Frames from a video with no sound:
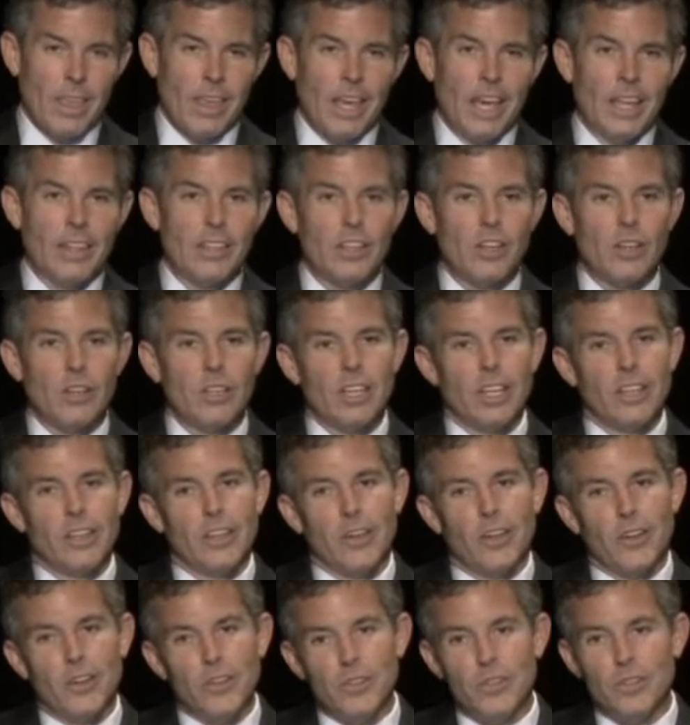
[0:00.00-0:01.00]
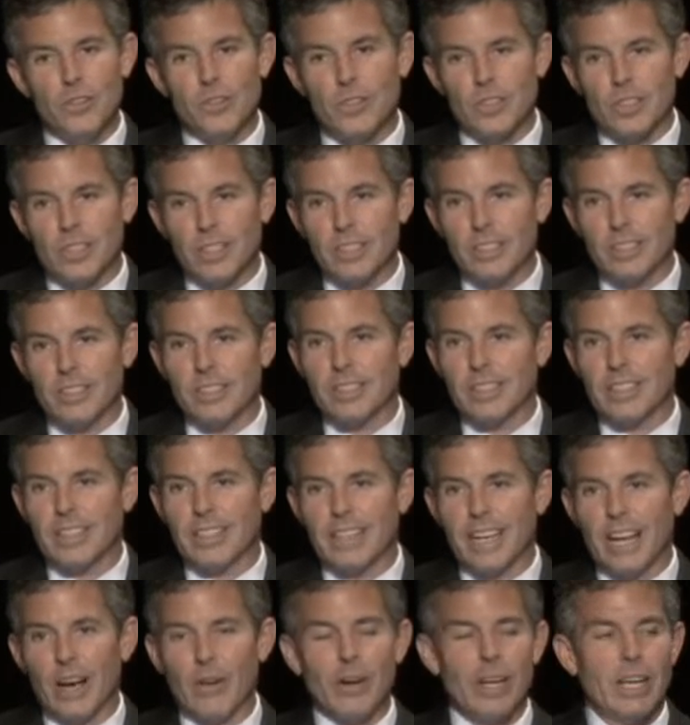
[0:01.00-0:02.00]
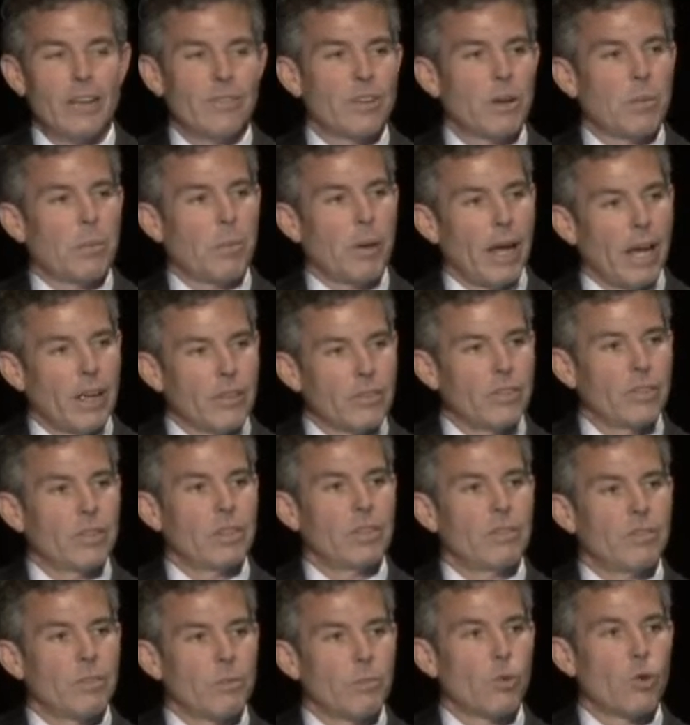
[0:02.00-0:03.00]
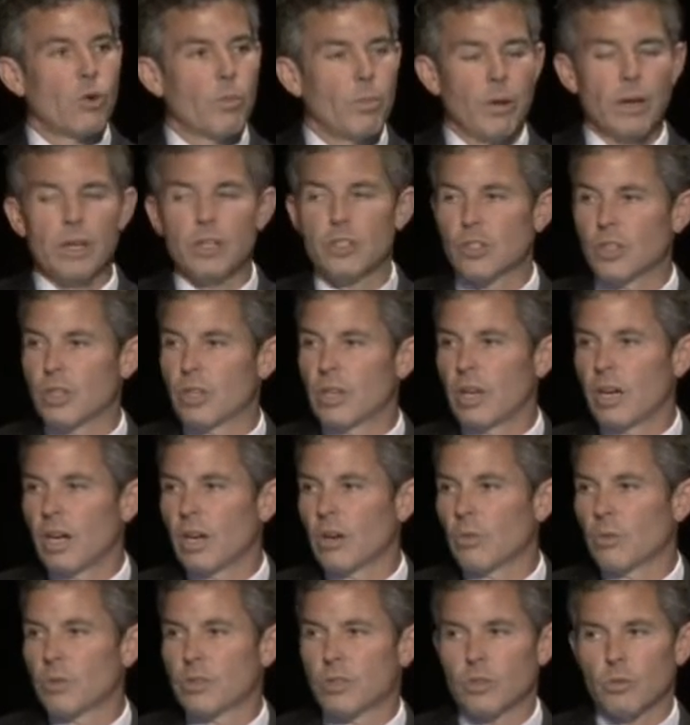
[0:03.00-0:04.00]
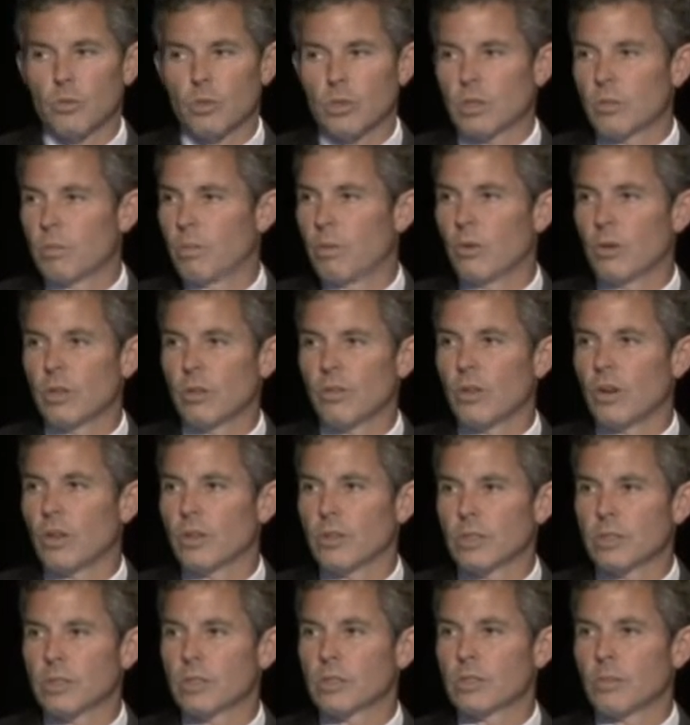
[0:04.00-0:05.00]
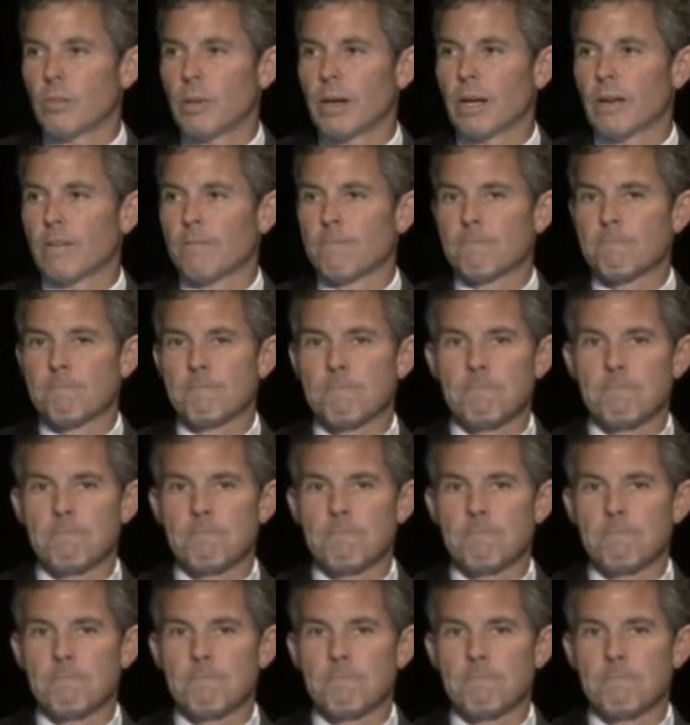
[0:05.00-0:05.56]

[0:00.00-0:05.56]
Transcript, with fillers: and the, and the good news is, now I have capacity for more patient care, which is what the point of all this is about.